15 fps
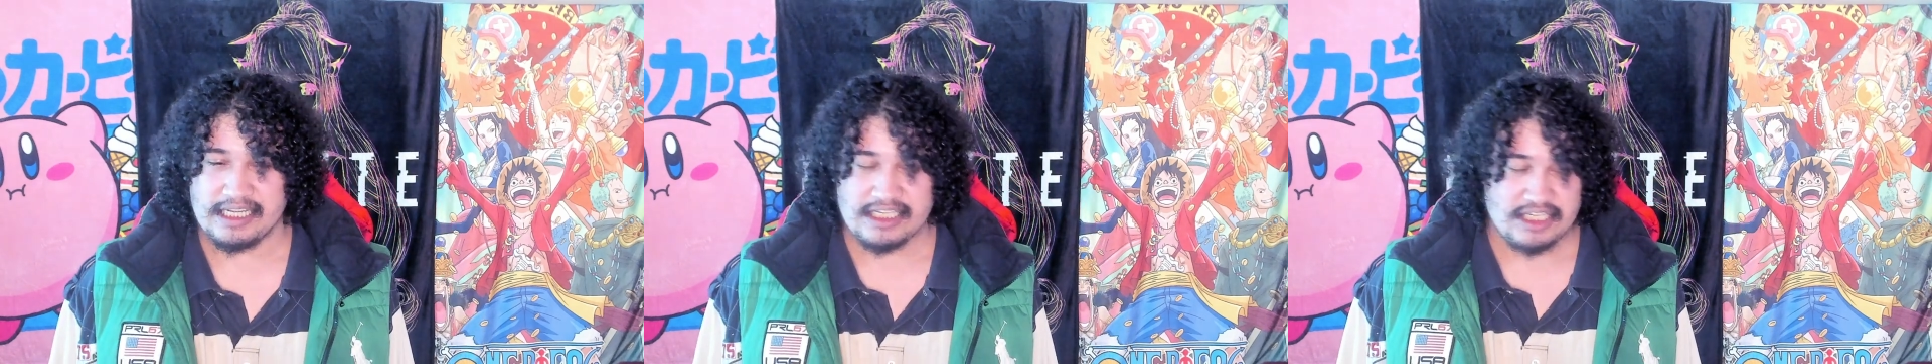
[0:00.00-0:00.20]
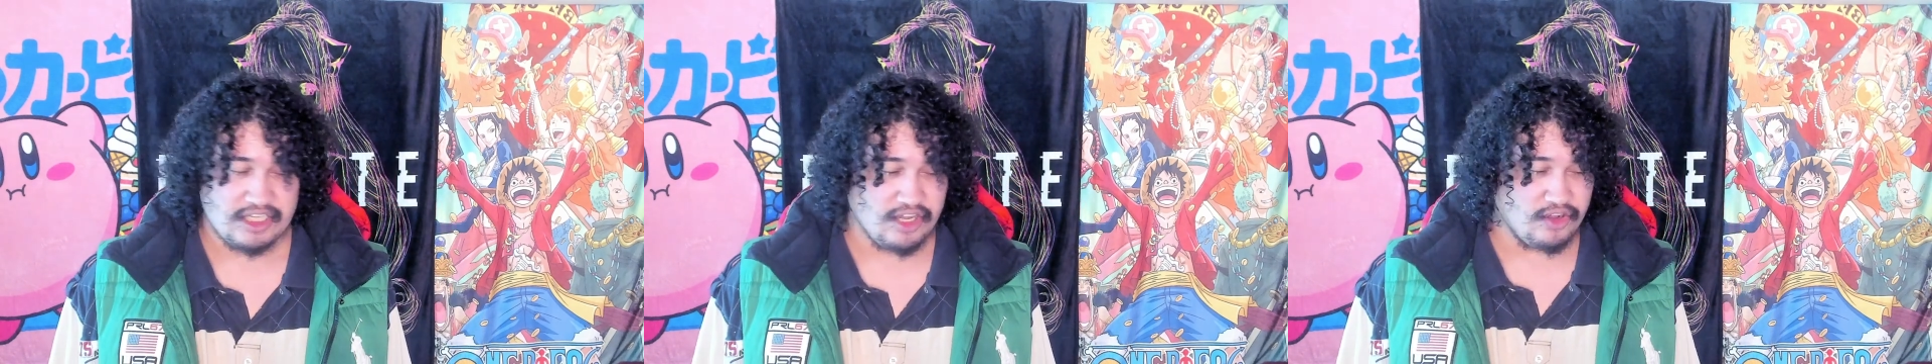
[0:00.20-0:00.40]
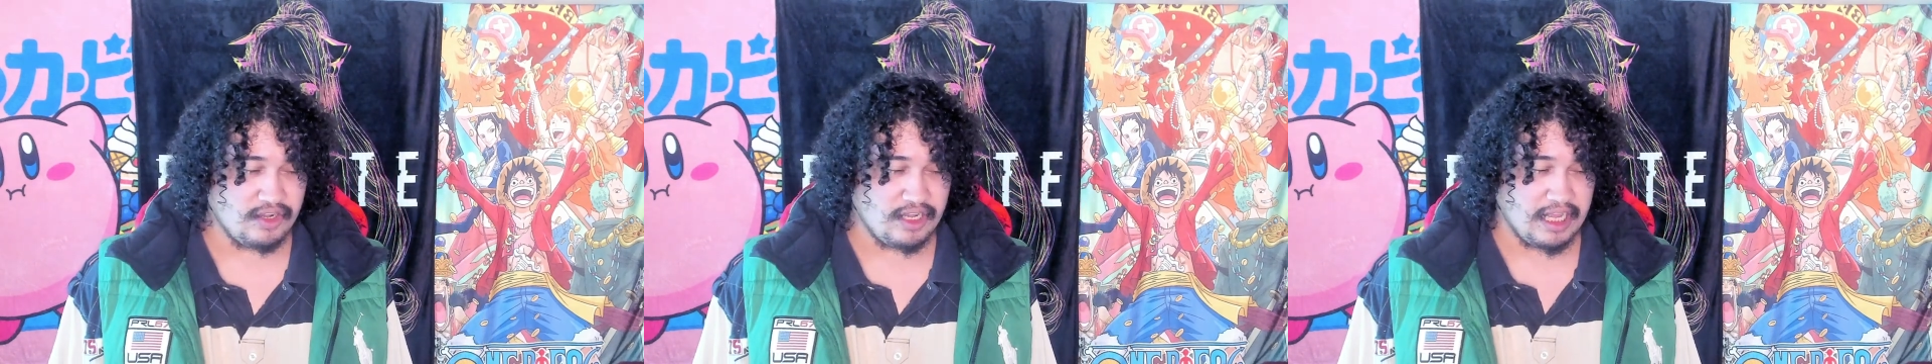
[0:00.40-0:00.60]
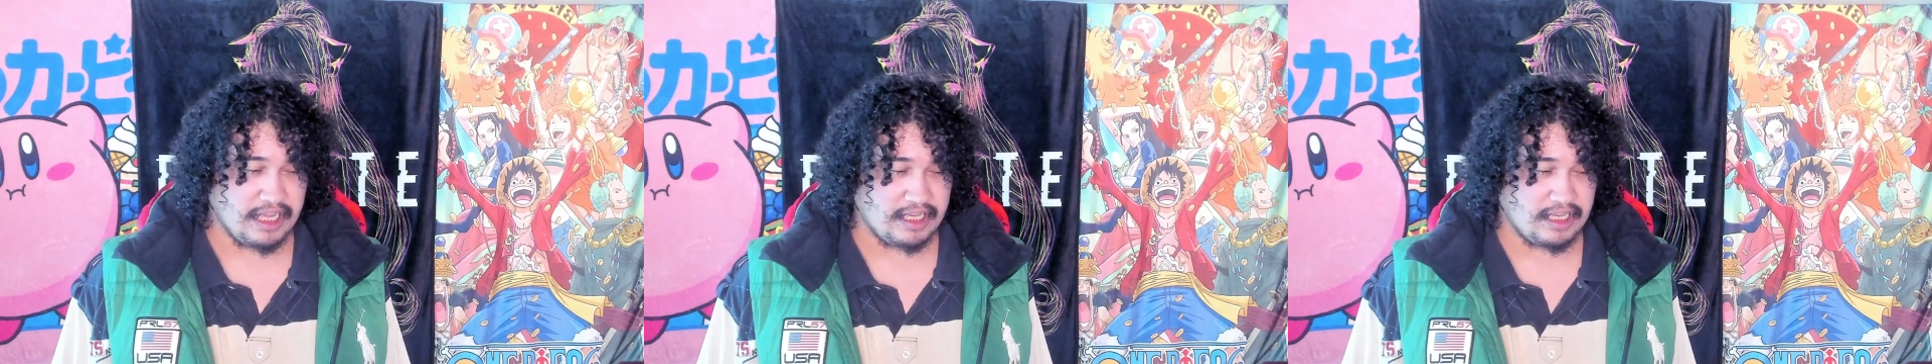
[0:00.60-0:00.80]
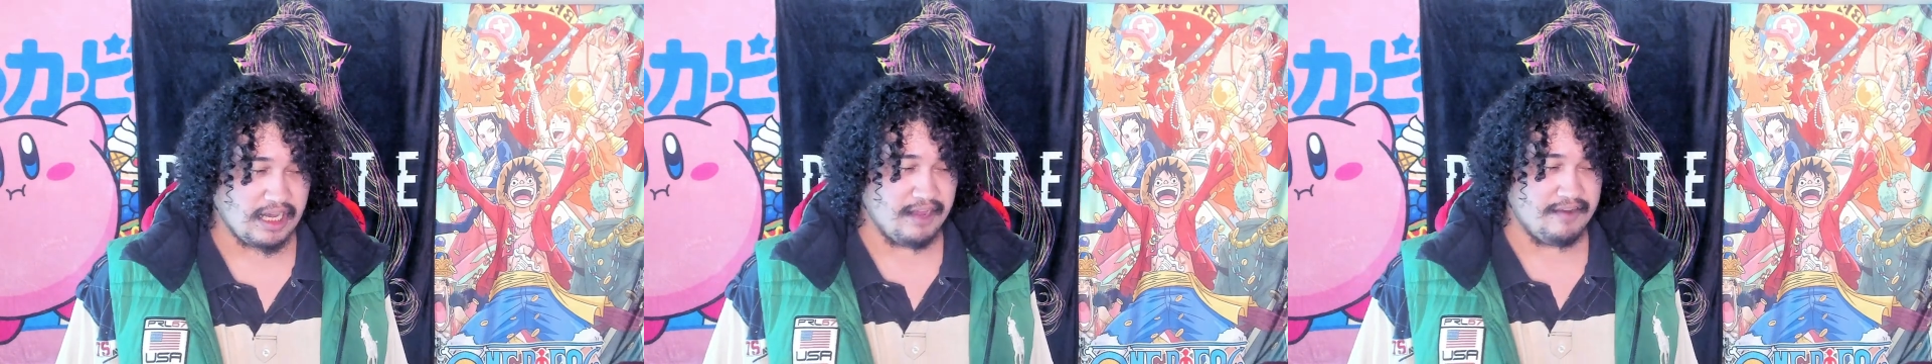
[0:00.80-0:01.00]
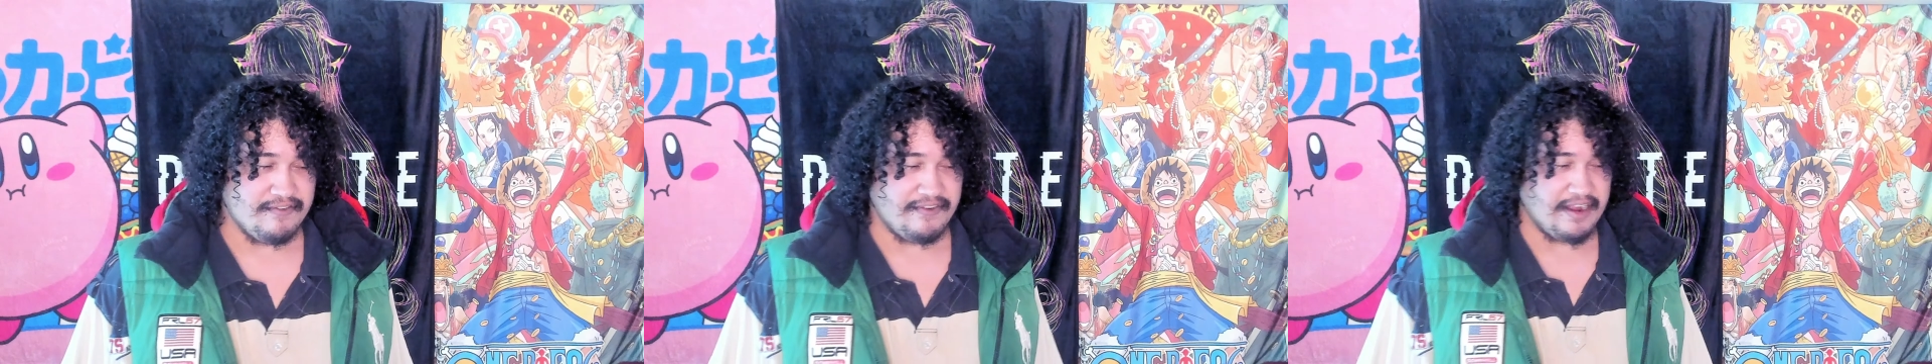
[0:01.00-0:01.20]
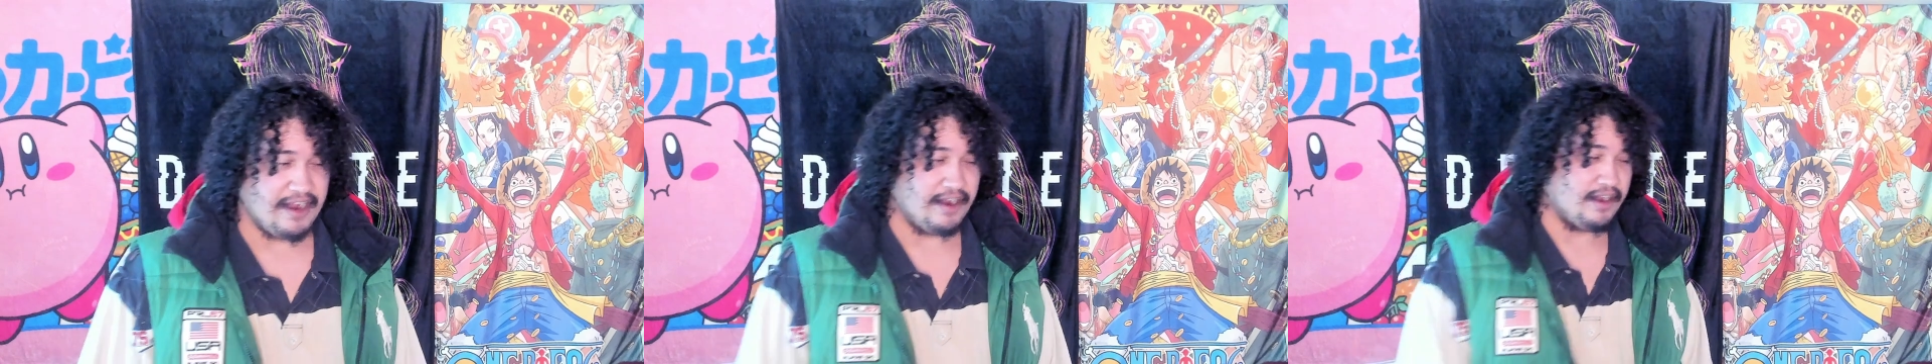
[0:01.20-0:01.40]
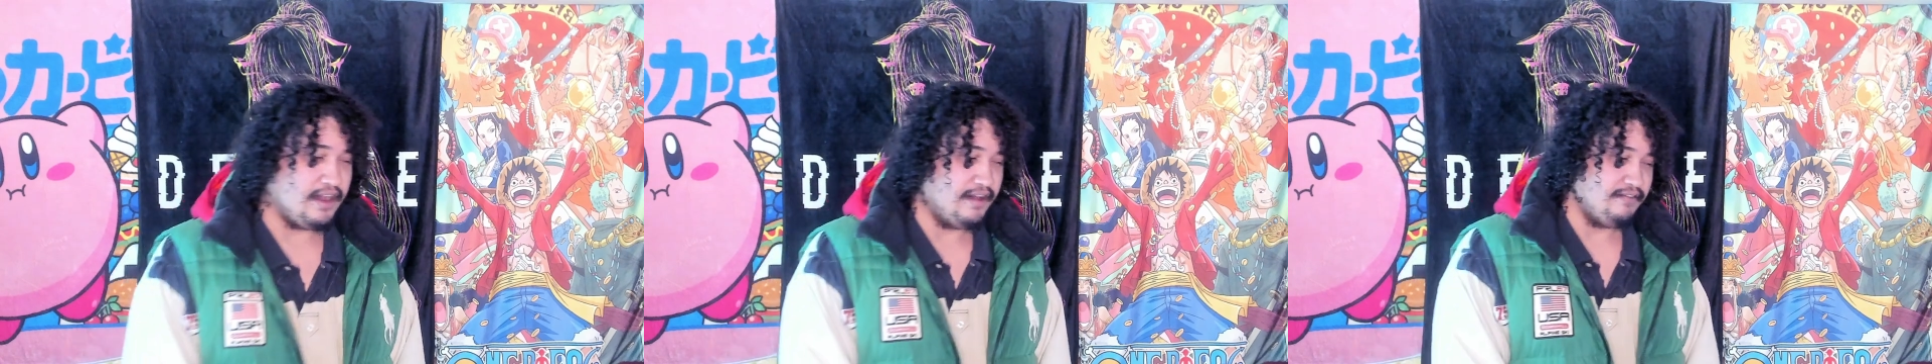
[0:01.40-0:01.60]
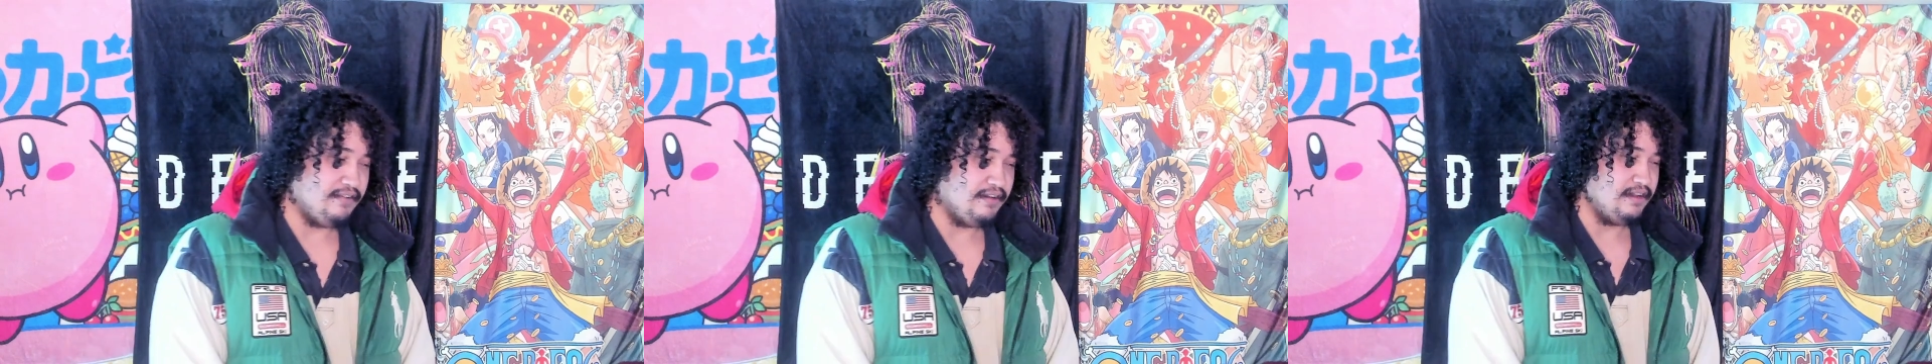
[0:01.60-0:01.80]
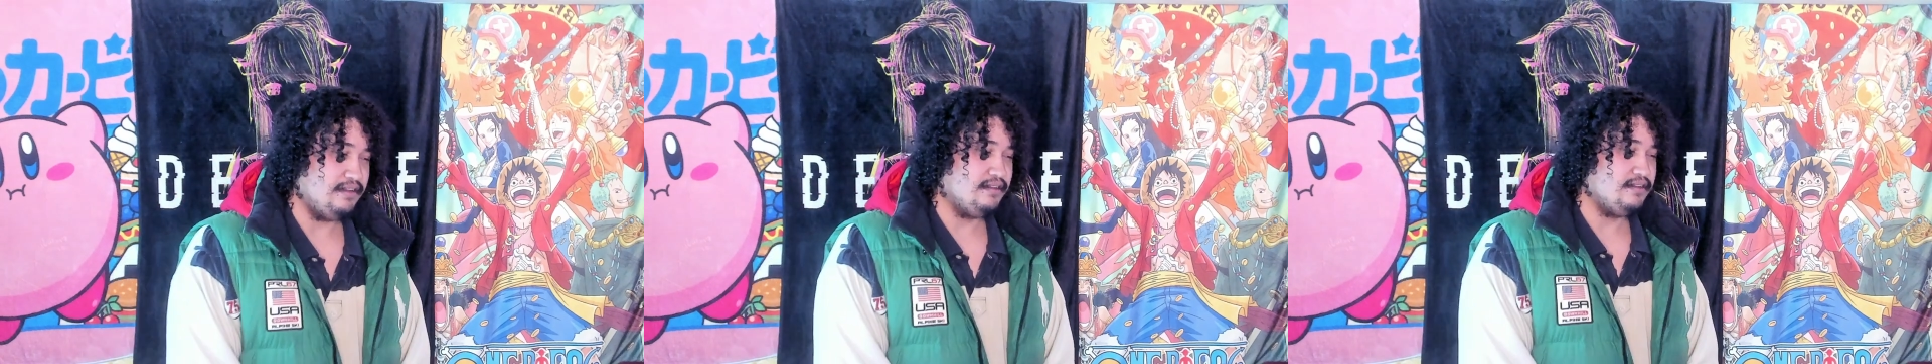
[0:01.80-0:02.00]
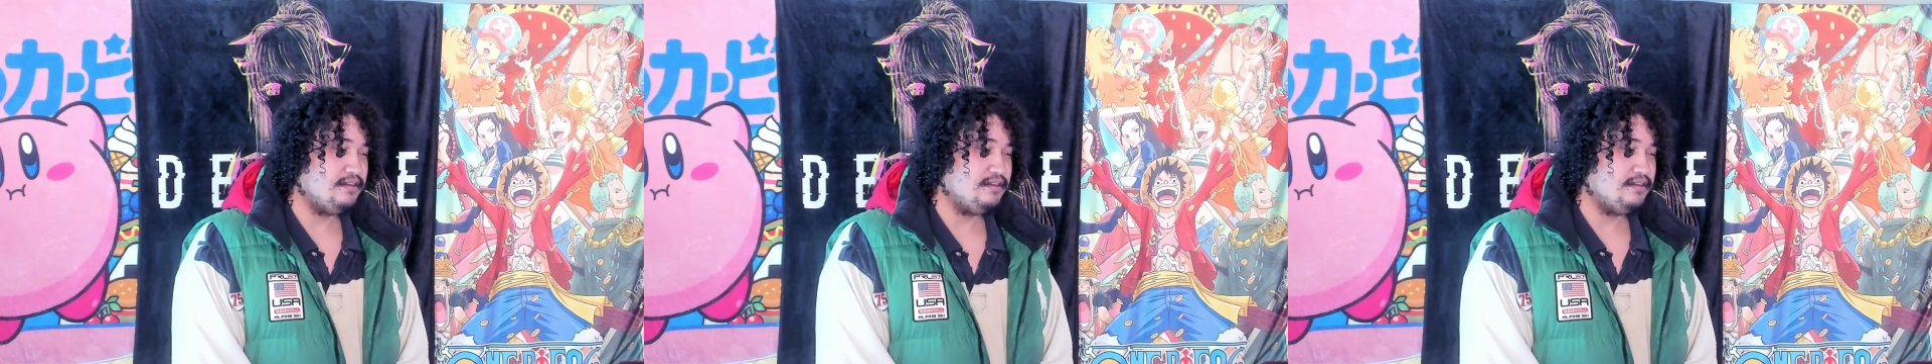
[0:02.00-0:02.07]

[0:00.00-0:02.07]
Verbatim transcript: so like unfair, I find.